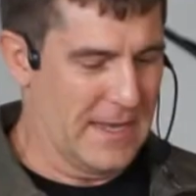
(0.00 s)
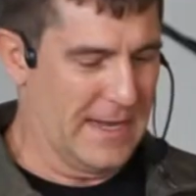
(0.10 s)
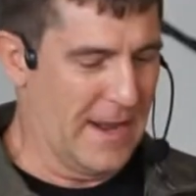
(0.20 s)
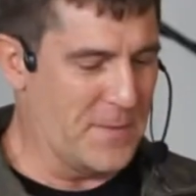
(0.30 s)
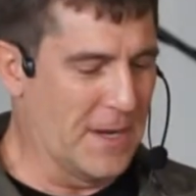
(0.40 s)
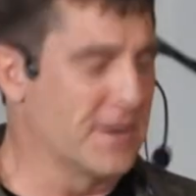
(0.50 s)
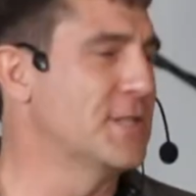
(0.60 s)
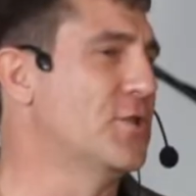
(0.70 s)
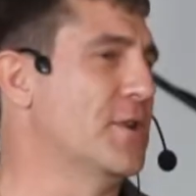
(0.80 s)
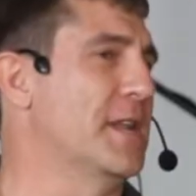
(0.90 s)
and I've been on a
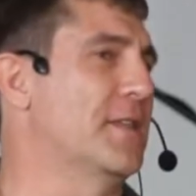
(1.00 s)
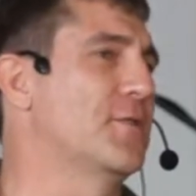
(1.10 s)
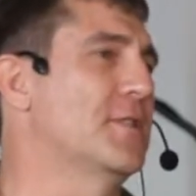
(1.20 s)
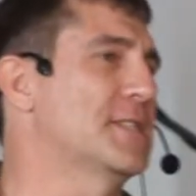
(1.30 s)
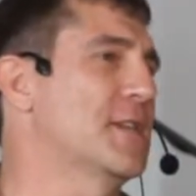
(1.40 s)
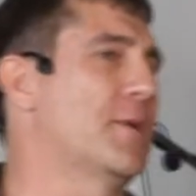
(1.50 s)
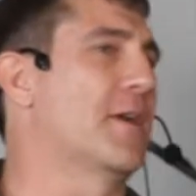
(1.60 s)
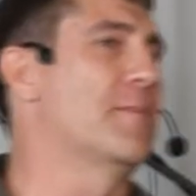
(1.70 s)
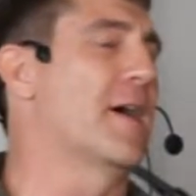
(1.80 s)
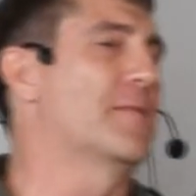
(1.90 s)
journey through the Sermon on
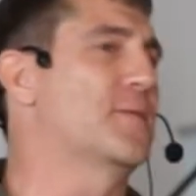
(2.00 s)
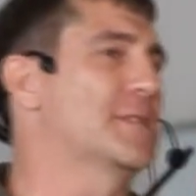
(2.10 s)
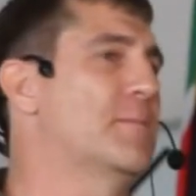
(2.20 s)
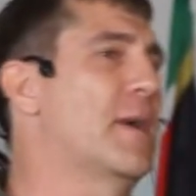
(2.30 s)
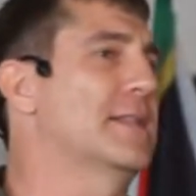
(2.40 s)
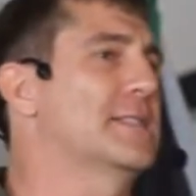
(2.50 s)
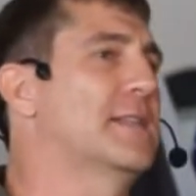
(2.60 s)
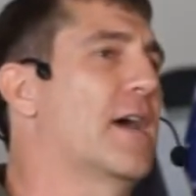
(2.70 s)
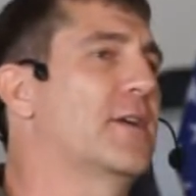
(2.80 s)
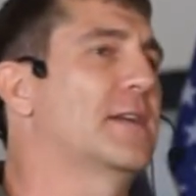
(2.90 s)
the Mount for some months
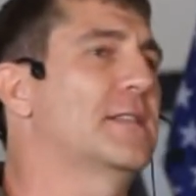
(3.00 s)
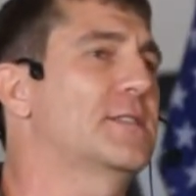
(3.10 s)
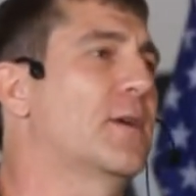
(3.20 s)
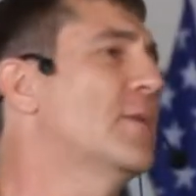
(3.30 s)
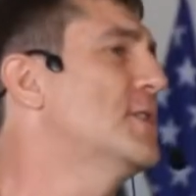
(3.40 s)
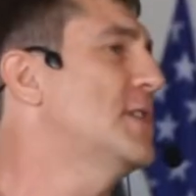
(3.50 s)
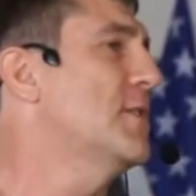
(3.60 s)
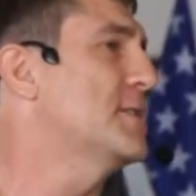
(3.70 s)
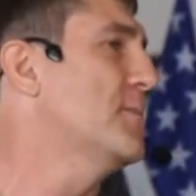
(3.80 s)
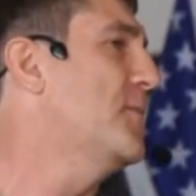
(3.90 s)
now, and I, so I want to
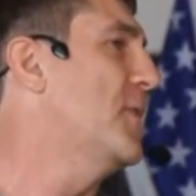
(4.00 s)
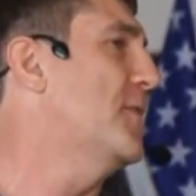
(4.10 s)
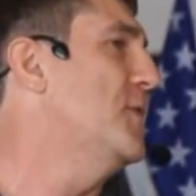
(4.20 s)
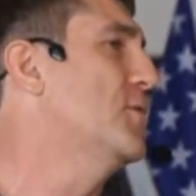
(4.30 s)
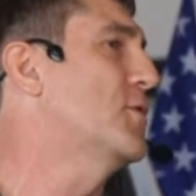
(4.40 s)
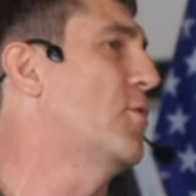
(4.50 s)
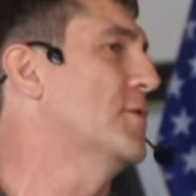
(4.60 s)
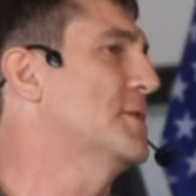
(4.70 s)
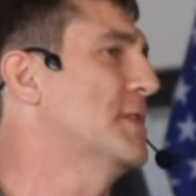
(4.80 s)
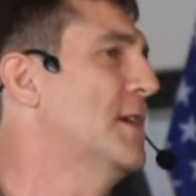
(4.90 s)
share some a few
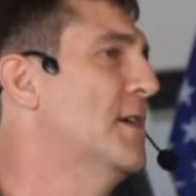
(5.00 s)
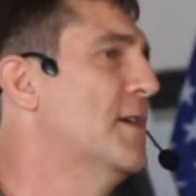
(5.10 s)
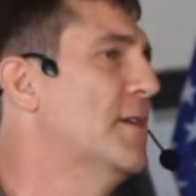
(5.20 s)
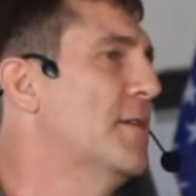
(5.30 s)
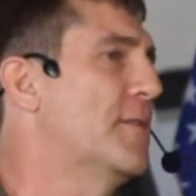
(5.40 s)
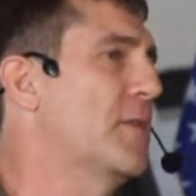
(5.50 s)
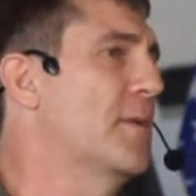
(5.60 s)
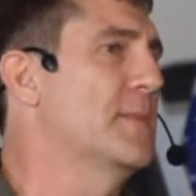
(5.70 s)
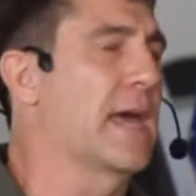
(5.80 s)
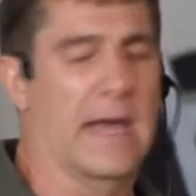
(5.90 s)
thoughts
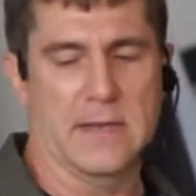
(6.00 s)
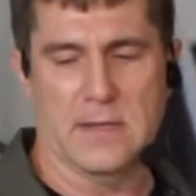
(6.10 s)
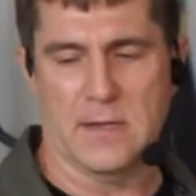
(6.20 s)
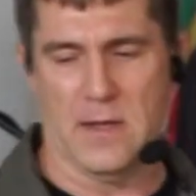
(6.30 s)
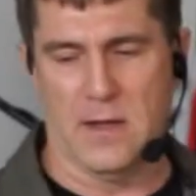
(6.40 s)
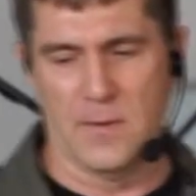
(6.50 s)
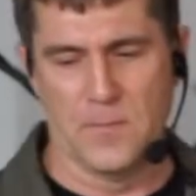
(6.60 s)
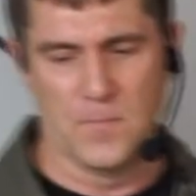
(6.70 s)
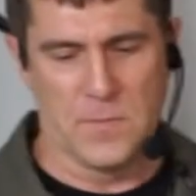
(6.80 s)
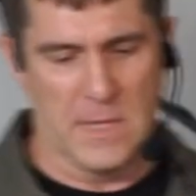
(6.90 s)
from that.
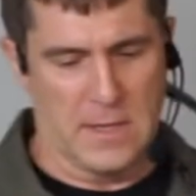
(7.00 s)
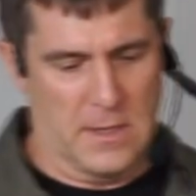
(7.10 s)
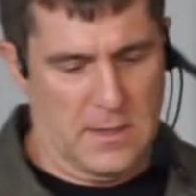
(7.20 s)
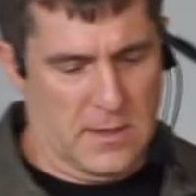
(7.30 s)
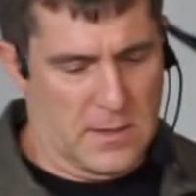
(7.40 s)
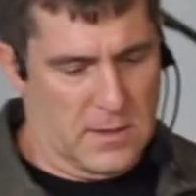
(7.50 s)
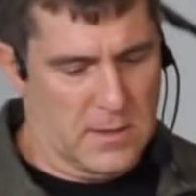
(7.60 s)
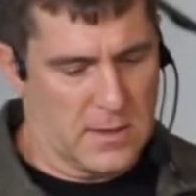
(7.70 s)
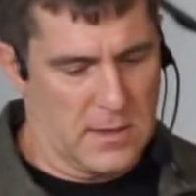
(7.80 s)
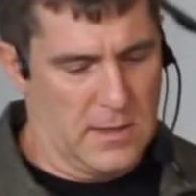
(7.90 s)
Um,
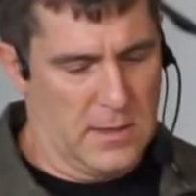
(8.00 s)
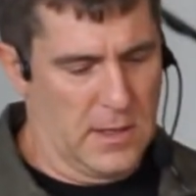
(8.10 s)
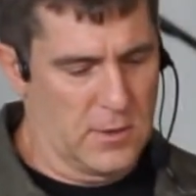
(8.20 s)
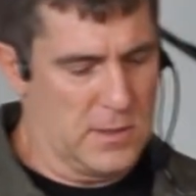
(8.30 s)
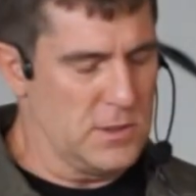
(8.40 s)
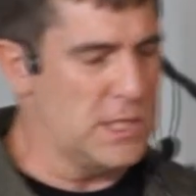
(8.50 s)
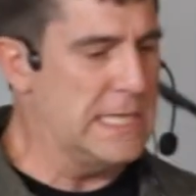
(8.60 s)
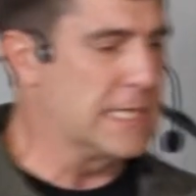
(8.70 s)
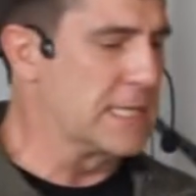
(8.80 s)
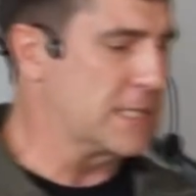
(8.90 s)
you know,
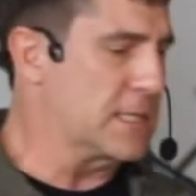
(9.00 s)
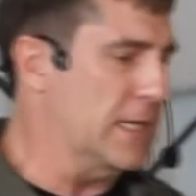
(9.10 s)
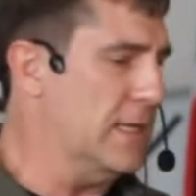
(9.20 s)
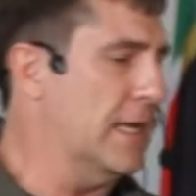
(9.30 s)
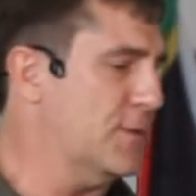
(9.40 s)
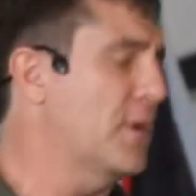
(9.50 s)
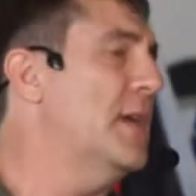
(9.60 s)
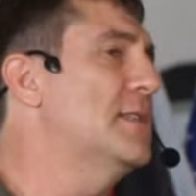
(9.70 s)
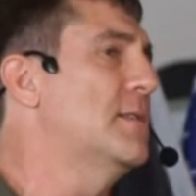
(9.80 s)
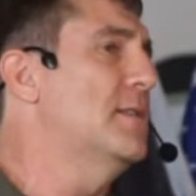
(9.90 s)
Jesus, eh, that's where
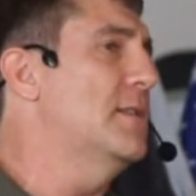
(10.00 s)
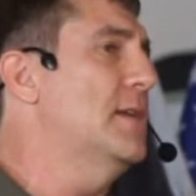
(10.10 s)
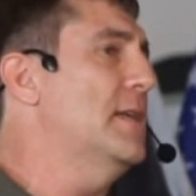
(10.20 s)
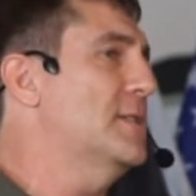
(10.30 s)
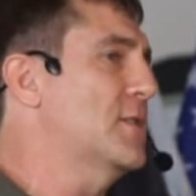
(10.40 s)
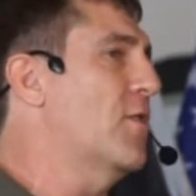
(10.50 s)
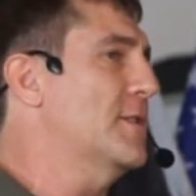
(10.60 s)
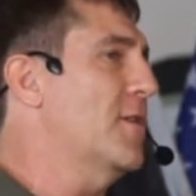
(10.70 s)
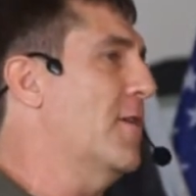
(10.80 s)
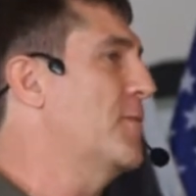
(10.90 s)
he he
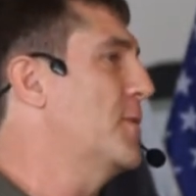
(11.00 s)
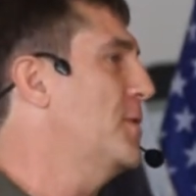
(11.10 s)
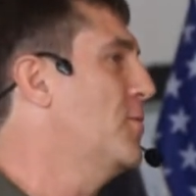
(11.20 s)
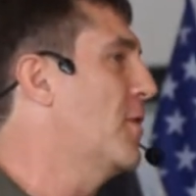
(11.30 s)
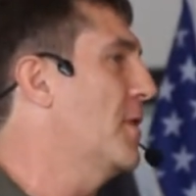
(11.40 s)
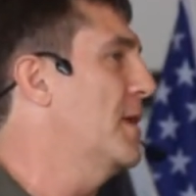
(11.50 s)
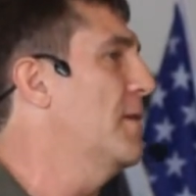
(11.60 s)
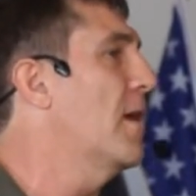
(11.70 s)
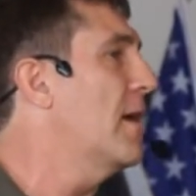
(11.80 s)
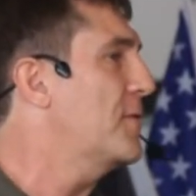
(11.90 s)
starts off with you are
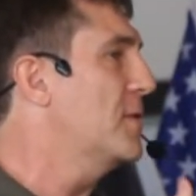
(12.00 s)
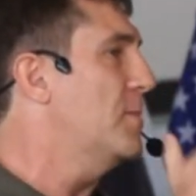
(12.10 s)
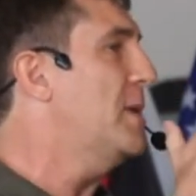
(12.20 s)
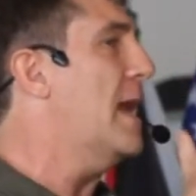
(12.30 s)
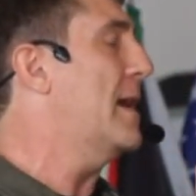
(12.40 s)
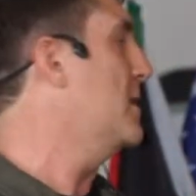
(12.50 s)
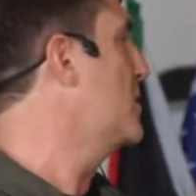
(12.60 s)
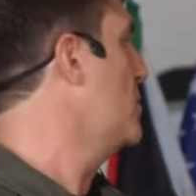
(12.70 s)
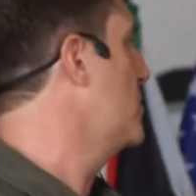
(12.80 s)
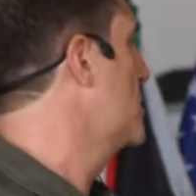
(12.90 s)
after the
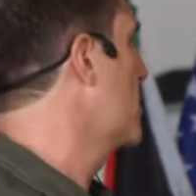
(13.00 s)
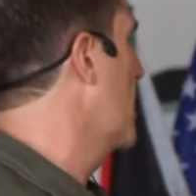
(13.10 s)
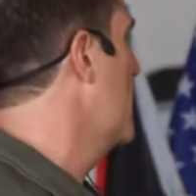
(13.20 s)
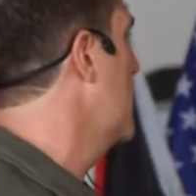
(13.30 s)
beatitudes, right?